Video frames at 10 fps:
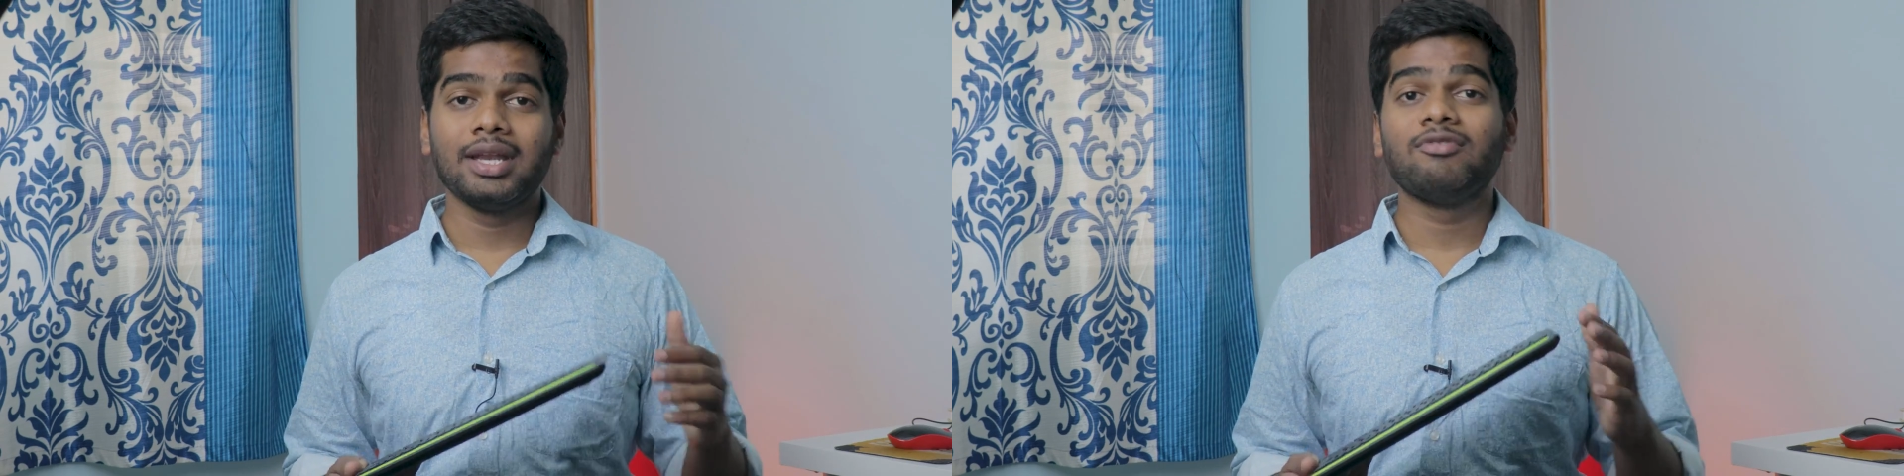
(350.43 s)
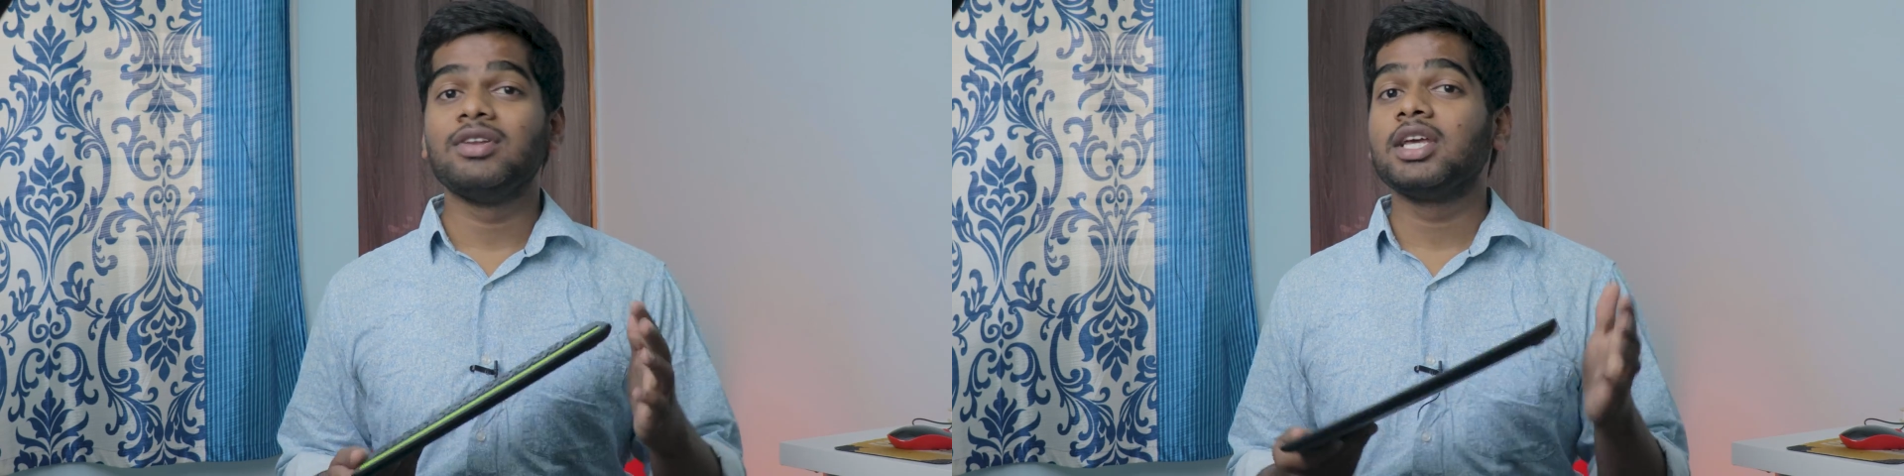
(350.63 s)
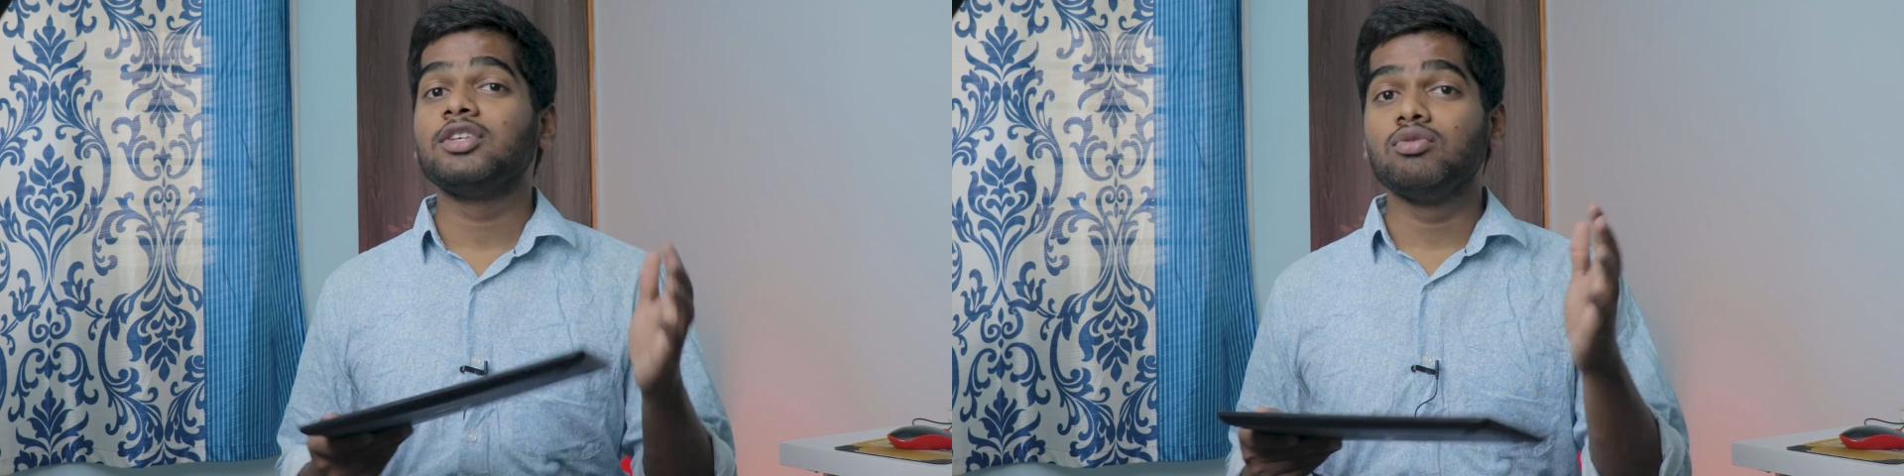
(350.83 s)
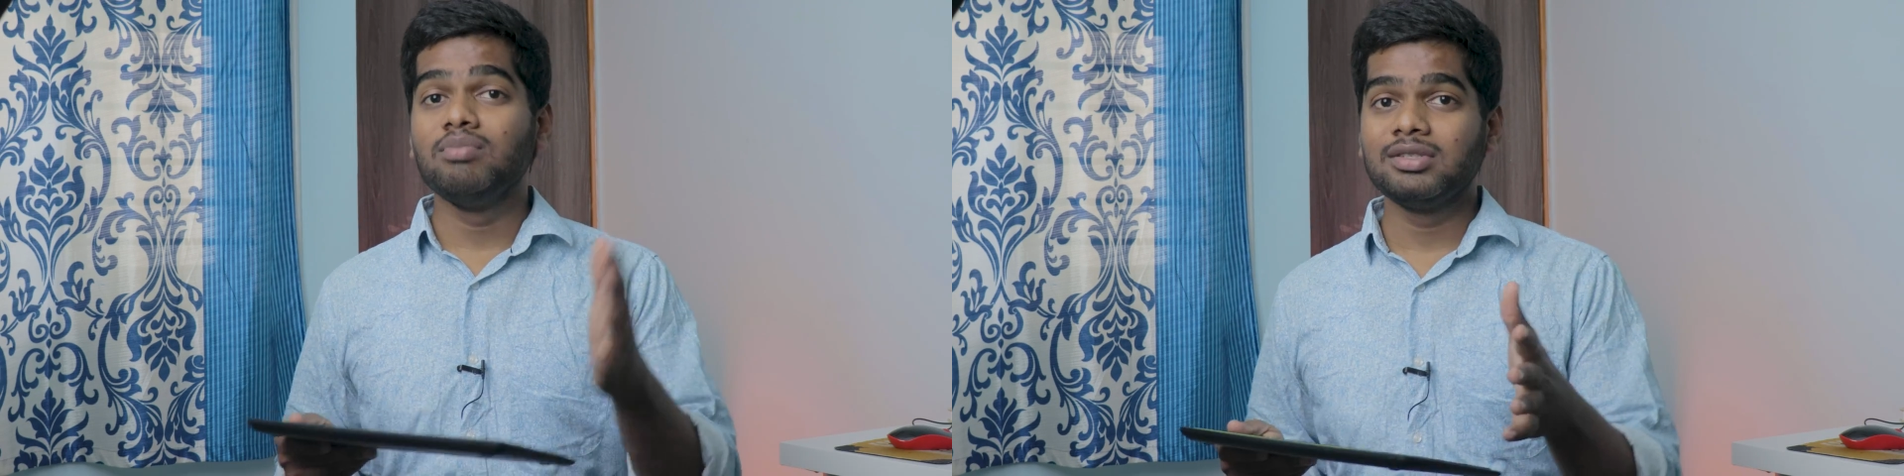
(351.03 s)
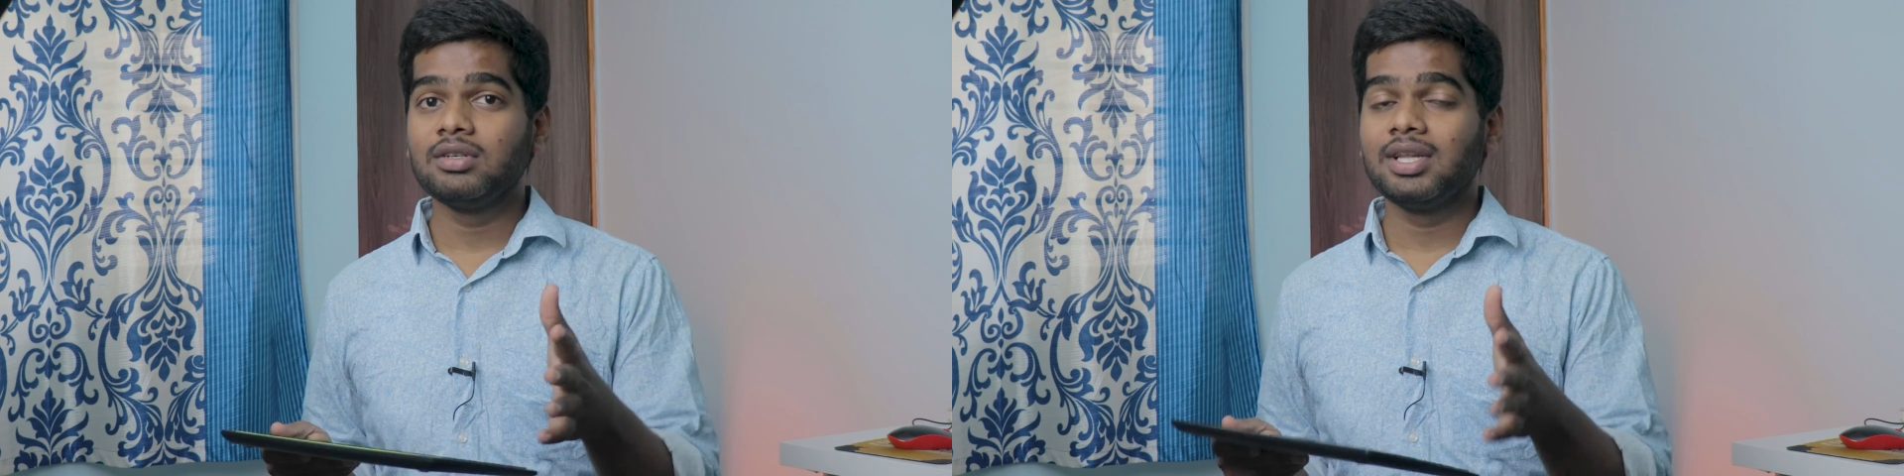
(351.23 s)
If in case you
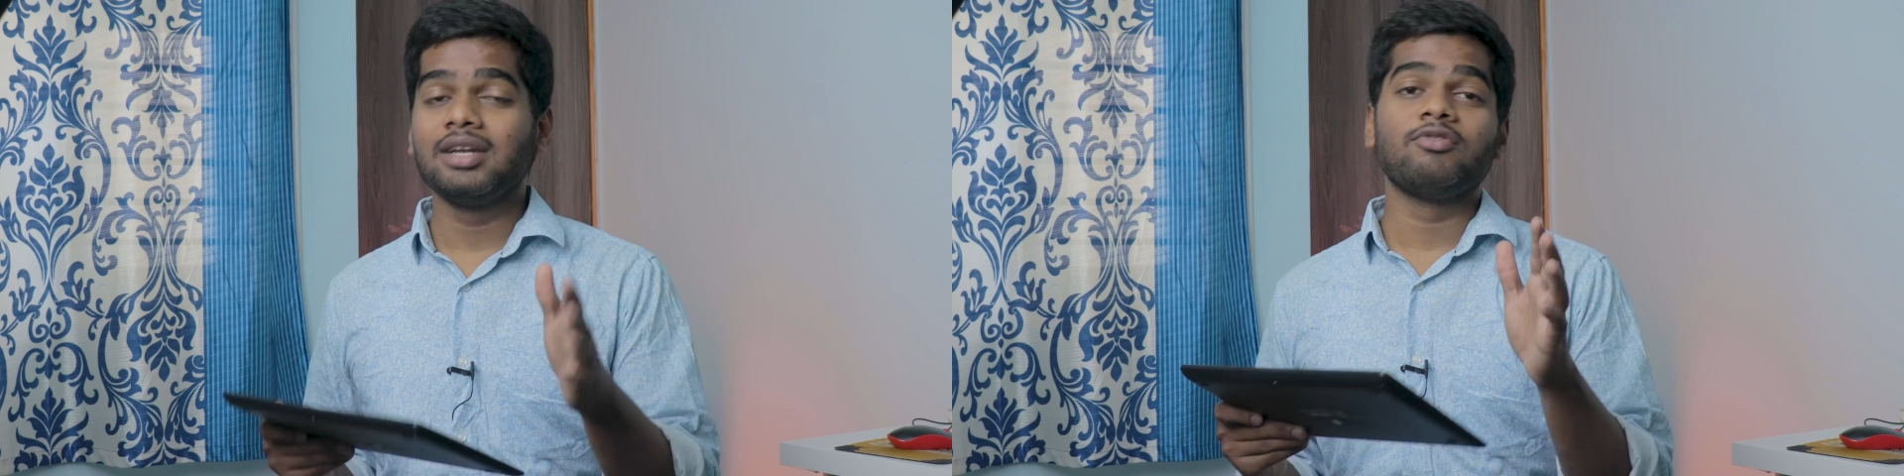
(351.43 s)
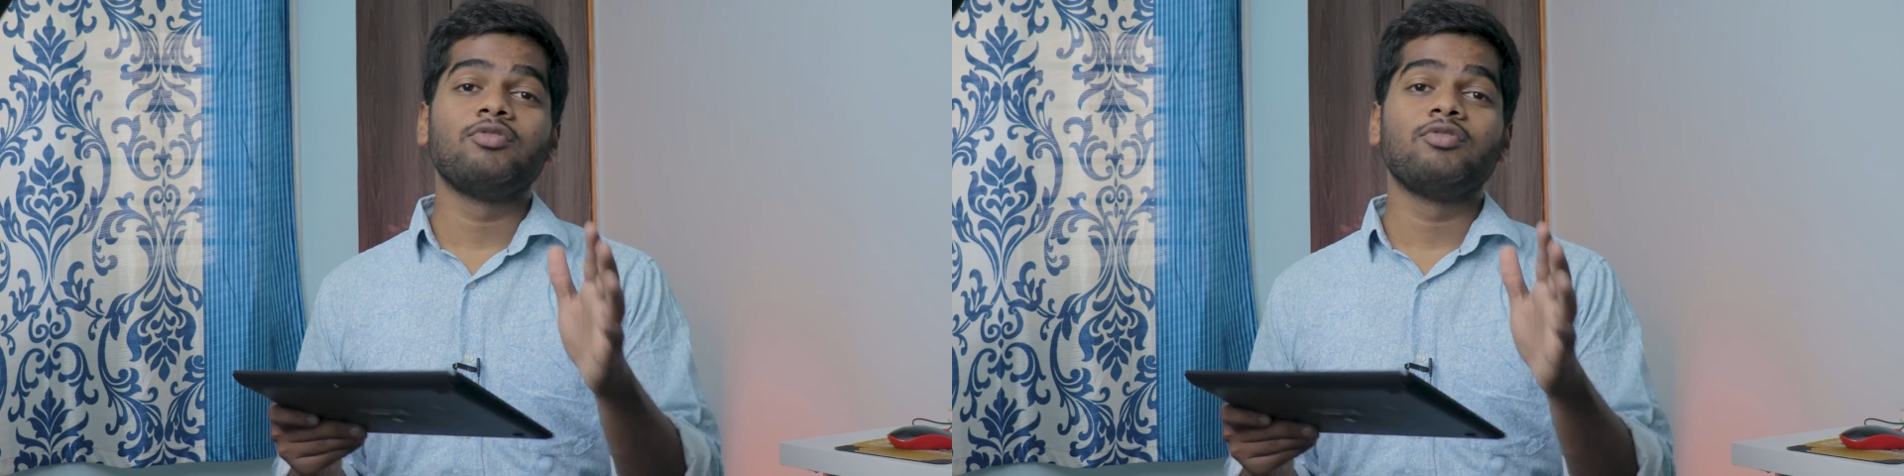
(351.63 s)
missed that,